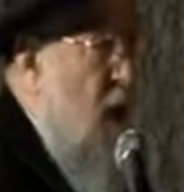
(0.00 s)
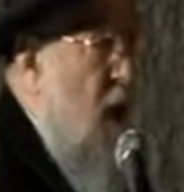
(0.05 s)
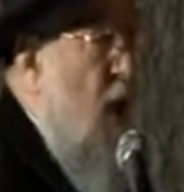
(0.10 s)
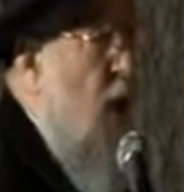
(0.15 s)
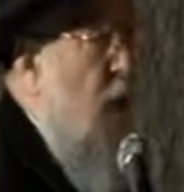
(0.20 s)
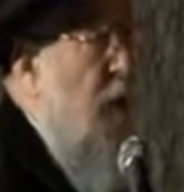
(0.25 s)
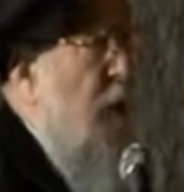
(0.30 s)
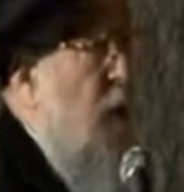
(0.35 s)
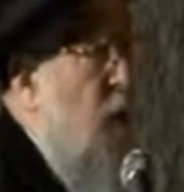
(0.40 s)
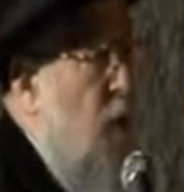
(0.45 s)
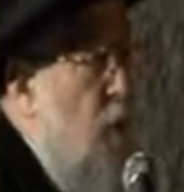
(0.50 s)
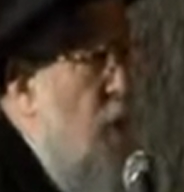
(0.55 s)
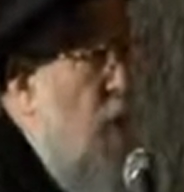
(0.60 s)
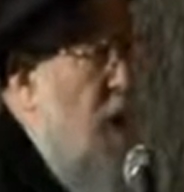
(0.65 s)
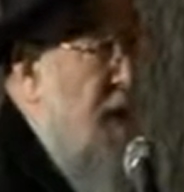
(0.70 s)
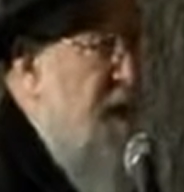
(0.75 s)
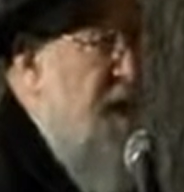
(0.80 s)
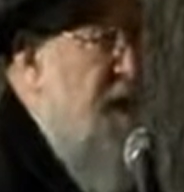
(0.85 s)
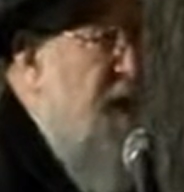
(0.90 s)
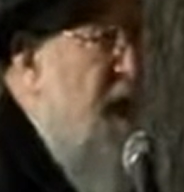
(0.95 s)
or who
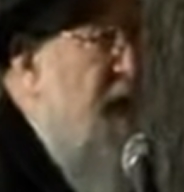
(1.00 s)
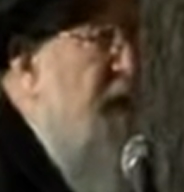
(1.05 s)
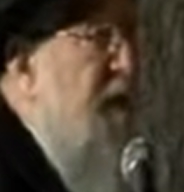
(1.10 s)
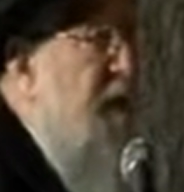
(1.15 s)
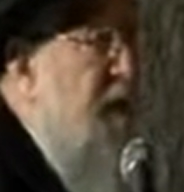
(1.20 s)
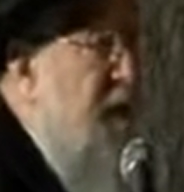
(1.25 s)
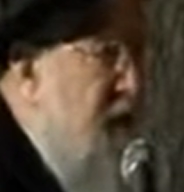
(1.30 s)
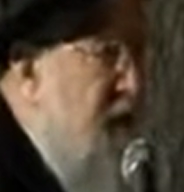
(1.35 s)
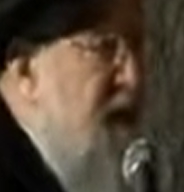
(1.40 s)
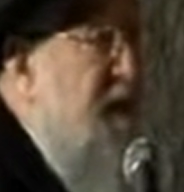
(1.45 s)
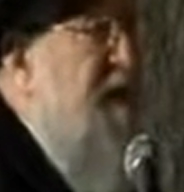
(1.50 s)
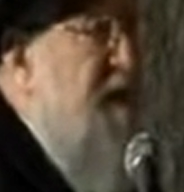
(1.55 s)
was this